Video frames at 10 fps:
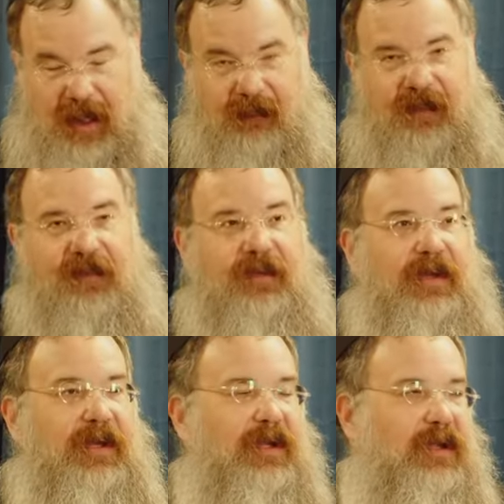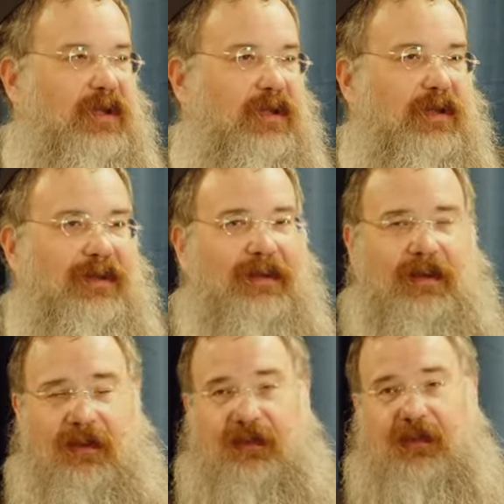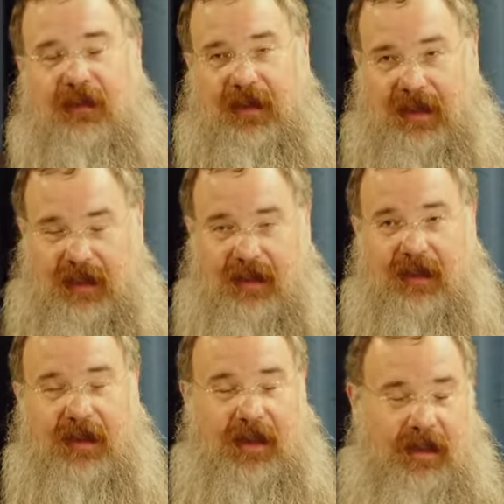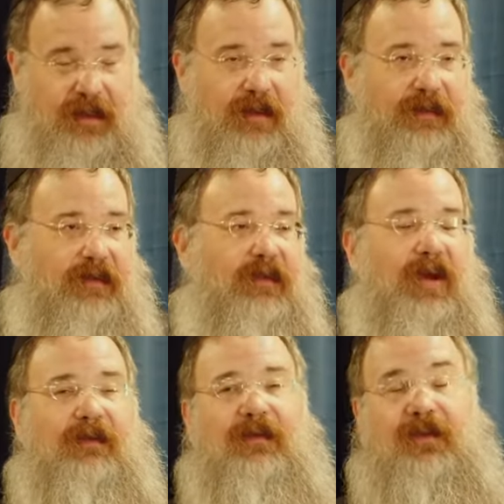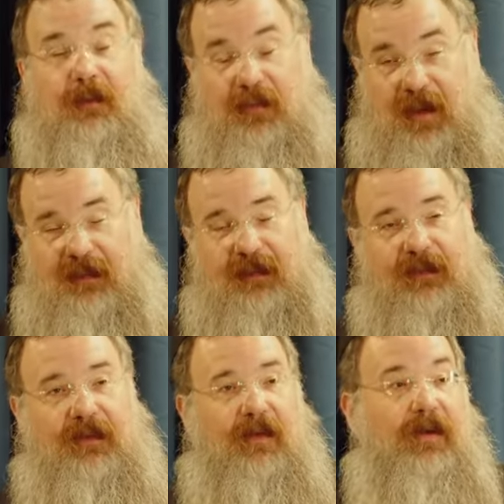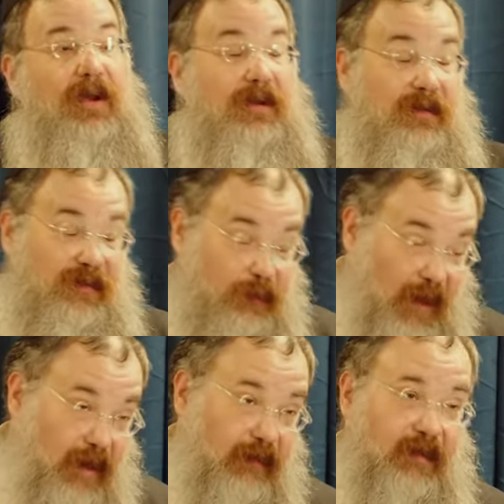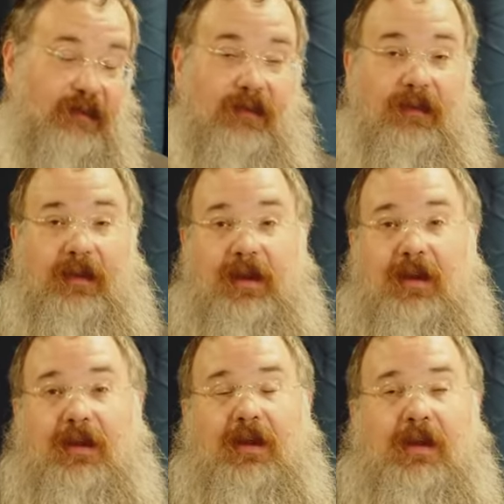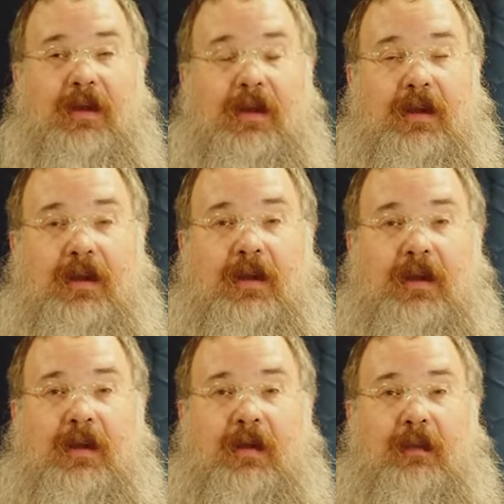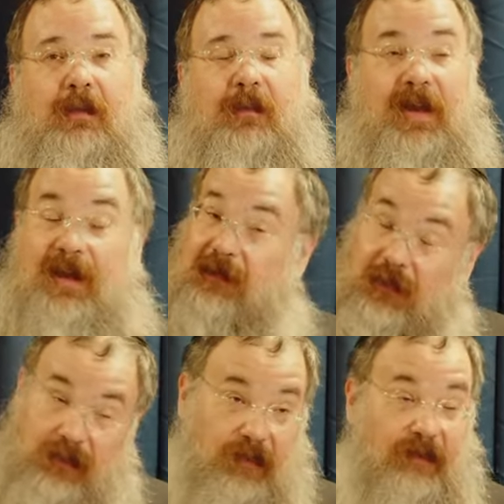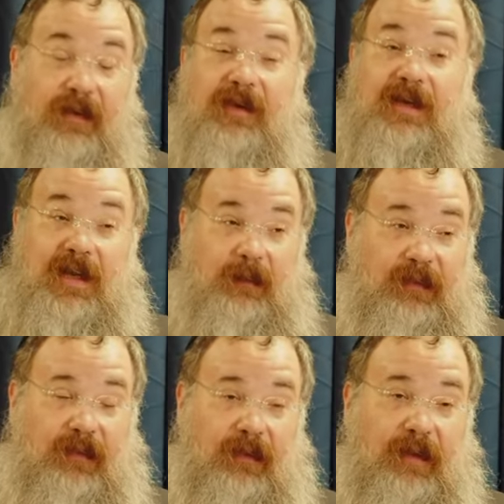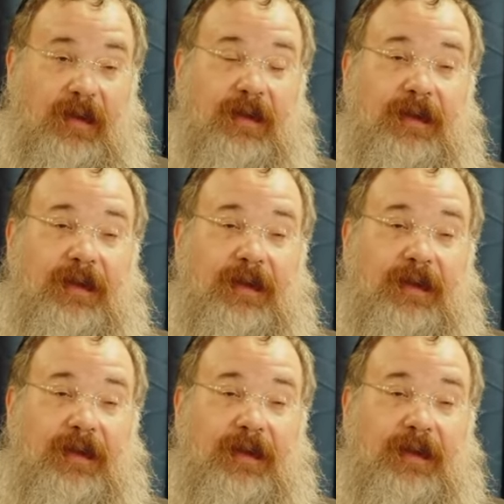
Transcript: obviously, the story in and of itself is an impressive story and an inspiring story, but it's also a very deep story.